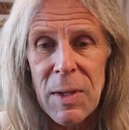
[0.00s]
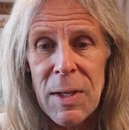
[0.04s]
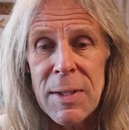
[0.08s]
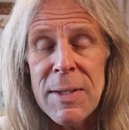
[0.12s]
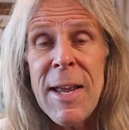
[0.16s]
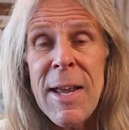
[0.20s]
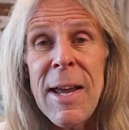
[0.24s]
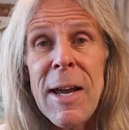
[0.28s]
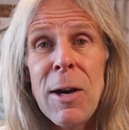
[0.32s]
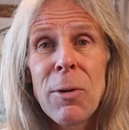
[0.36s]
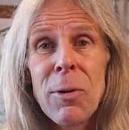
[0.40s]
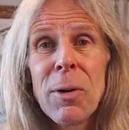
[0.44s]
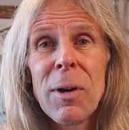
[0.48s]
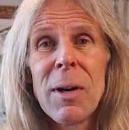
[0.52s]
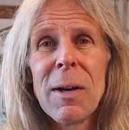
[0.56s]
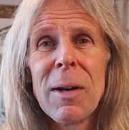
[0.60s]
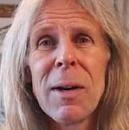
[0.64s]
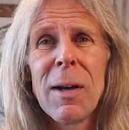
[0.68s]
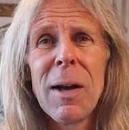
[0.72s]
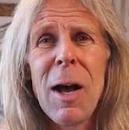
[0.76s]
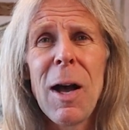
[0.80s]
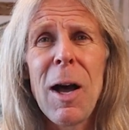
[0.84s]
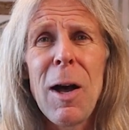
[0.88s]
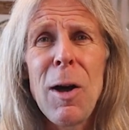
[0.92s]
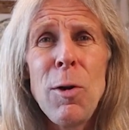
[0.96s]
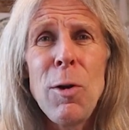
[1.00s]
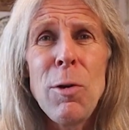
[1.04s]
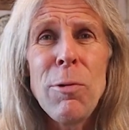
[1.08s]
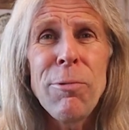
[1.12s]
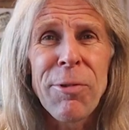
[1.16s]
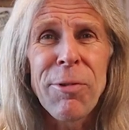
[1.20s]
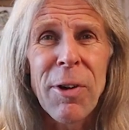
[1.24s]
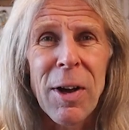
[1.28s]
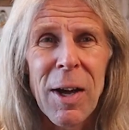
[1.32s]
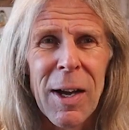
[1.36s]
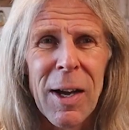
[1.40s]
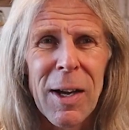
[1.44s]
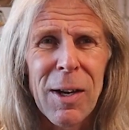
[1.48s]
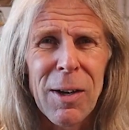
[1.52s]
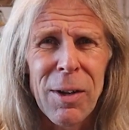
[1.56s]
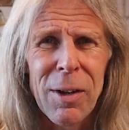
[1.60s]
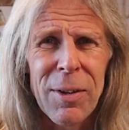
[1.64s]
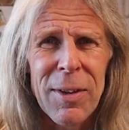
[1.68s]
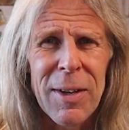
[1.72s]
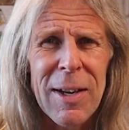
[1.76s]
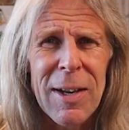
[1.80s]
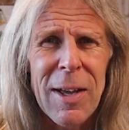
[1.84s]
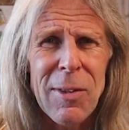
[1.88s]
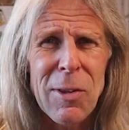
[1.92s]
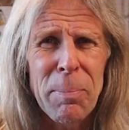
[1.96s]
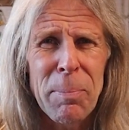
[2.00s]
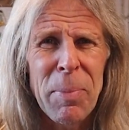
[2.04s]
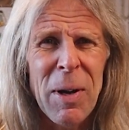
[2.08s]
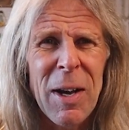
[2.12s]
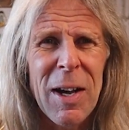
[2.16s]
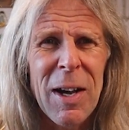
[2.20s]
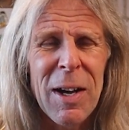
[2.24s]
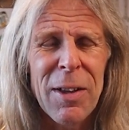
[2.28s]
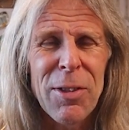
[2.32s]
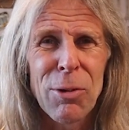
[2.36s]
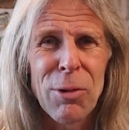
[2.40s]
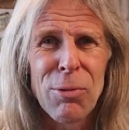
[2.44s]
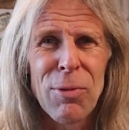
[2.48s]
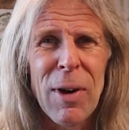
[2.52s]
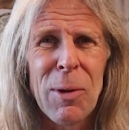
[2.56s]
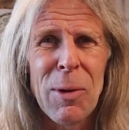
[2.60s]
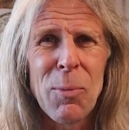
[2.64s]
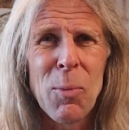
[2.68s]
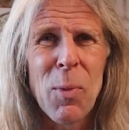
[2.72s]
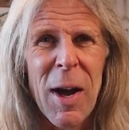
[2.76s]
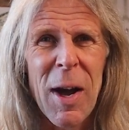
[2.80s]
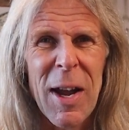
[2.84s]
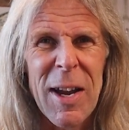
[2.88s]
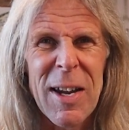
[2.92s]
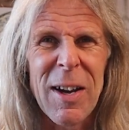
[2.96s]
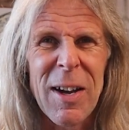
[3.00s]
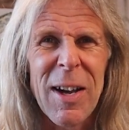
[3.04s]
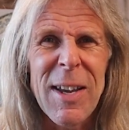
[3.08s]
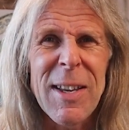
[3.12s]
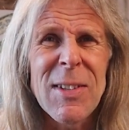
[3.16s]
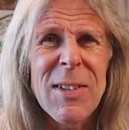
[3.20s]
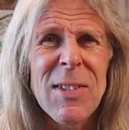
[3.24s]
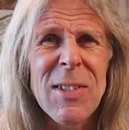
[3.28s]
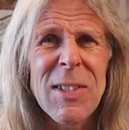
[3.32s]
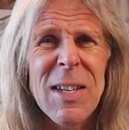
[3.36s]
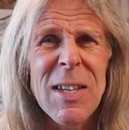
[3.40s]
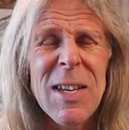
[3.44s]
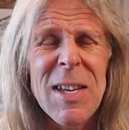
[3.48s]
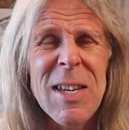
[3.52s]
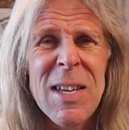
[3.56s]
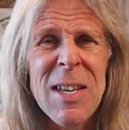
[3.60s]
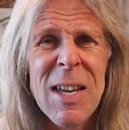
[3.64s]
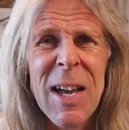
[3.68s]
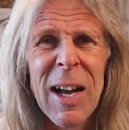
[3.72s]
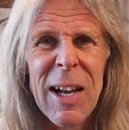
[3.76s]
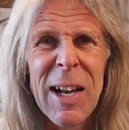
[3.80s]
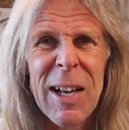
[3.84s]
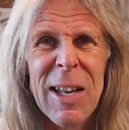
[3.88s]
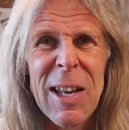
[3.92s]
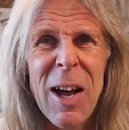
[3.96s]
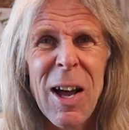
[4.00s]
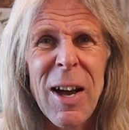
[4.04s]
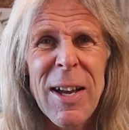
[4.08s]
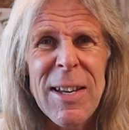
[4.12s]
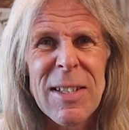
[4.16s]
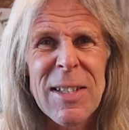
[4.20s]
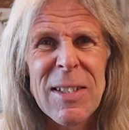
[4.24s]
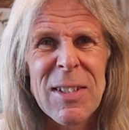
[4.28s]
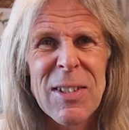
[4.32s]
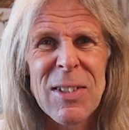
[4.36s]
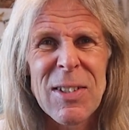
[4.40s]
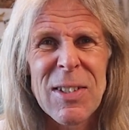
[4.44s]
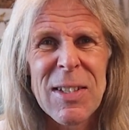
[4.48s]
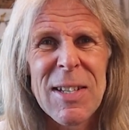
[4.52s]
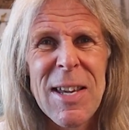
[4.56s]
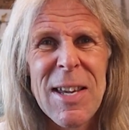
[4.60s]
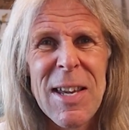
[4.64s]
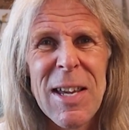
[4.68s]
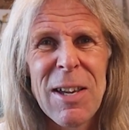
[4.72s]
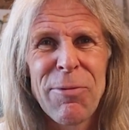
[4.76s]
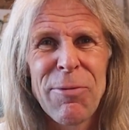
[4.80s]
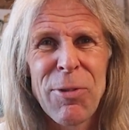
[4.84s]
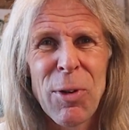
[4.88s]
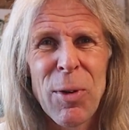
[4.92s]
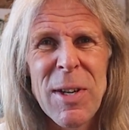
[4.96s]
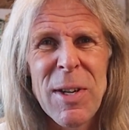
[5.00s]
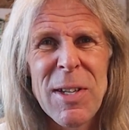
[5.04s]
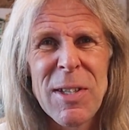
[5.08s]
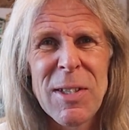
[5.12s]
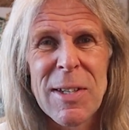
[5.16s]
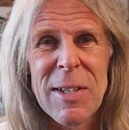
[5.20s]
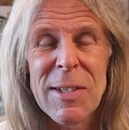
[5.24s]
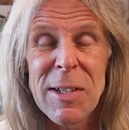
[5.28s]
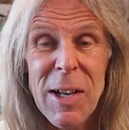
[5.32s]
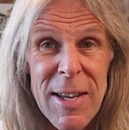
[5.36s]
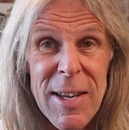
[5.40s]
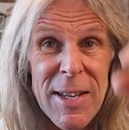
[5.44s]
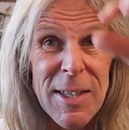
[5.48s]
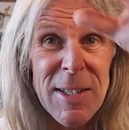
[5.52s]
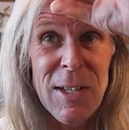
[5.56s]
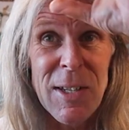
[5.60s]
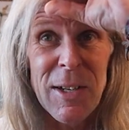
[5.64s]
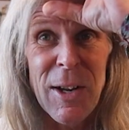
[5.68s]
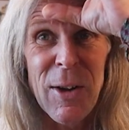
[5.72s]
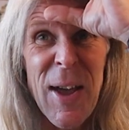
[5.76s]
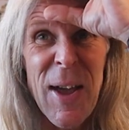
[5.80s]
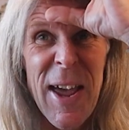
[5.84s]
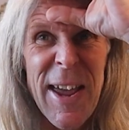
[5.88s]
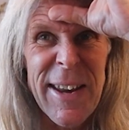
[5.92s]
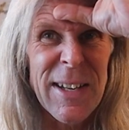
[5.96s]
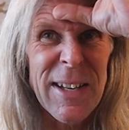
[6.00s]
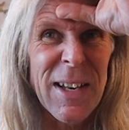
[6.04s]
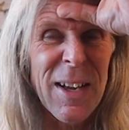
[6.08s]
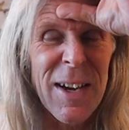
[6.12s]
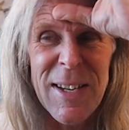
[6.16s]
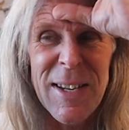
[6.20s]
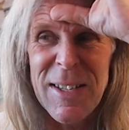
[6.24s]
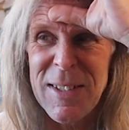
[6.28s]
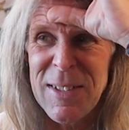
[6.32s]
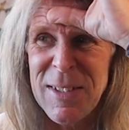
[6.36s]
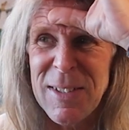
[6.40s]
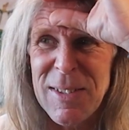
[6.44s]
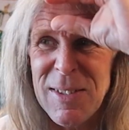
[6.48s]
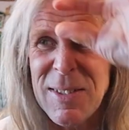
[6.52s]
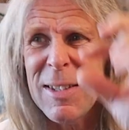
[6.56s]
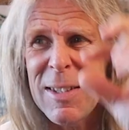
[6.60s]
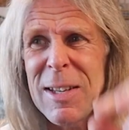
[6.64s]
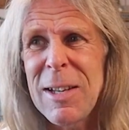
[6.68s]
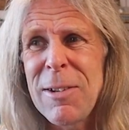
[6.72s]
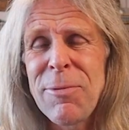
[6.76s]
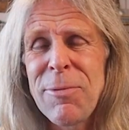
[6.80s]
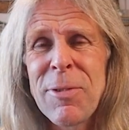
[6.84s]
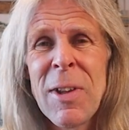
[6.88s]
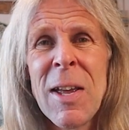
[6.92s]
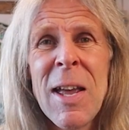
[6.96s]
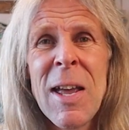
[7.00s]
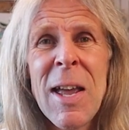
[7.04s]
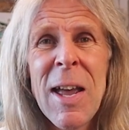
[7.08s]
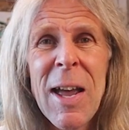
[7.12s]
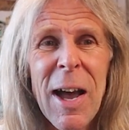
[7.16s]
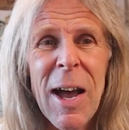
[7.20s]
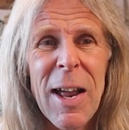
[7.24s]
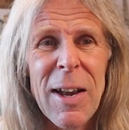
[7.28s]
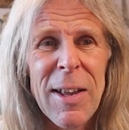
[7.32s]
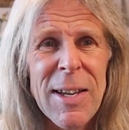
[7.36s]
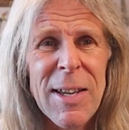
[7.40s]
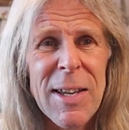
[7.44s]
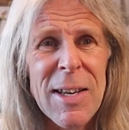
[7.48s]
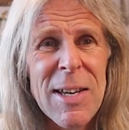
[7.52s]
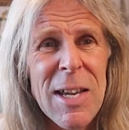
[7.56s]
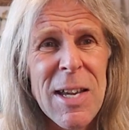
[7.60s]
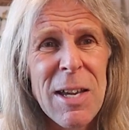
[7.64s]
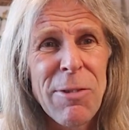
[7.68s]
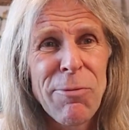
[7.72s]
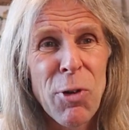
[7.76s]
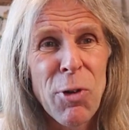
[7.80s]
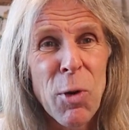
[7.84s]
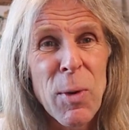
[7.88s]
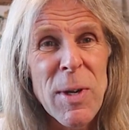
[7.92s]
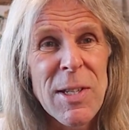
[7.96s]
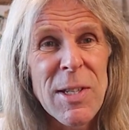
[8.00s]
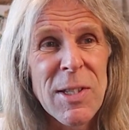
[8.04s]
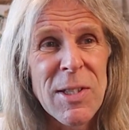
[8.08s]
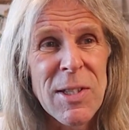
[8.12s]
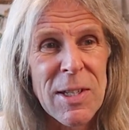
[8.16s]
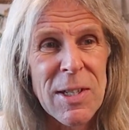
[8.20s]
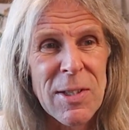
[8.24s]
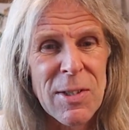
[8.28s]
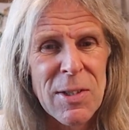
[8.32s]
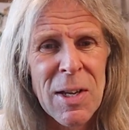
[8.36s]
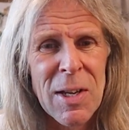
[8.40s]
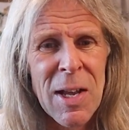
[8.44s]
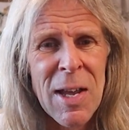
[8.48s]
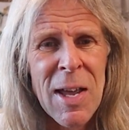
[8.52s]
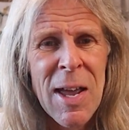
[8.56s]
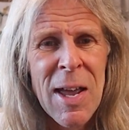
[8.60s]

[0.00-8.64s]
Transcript: Now, over on another part of the runway, I can see lights and hear voices, like, you know, headlights and stuff, and I can hear voices.